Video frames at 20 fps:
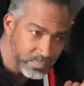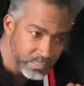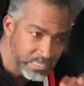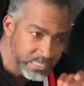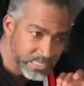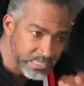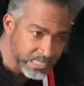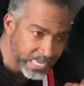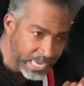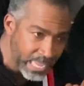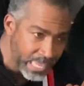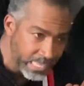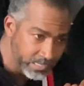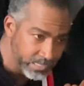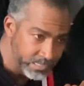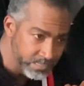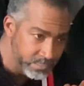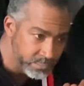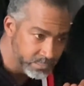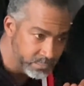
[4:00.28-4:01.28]
a challenge,
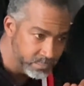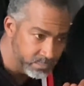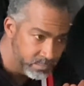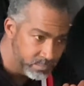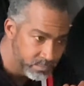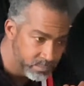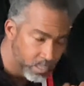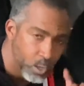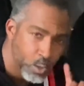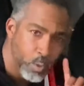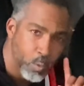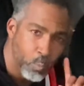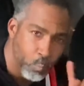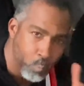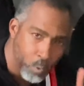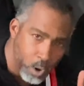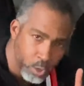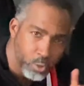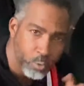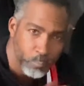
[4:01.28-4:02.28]

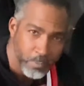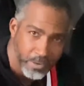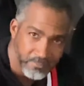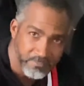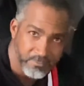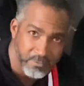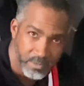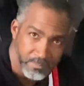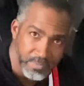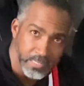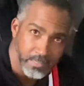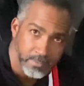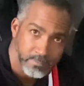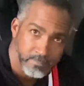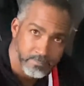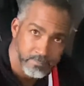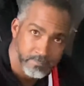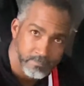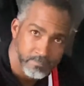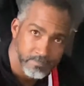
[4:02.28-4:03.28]
walk away from it.
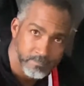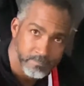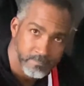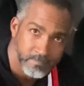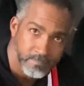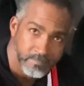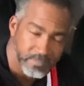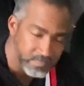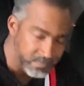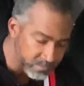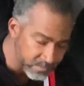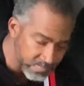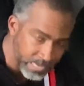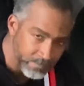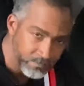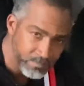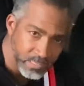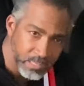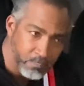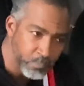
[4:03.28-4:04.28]
It's the same
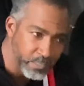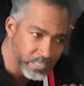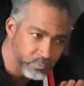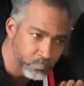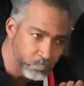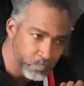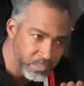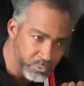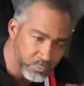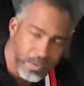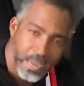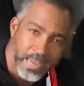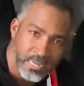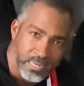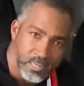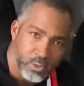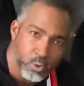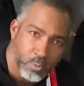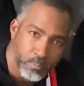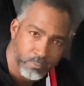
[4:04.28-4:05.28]
thing we try to
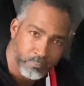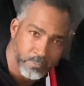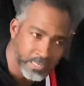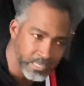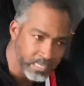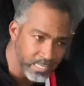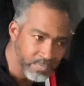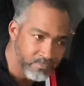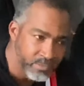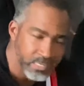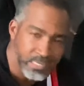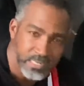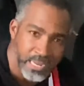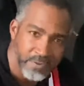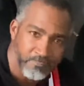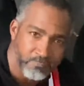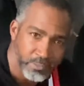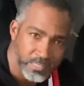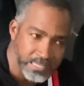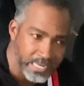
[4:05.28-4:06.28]
incorporate even in
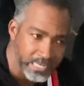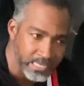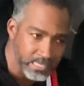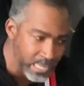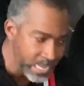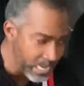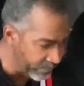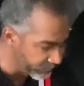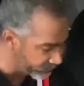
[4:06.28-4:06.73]
everyday life.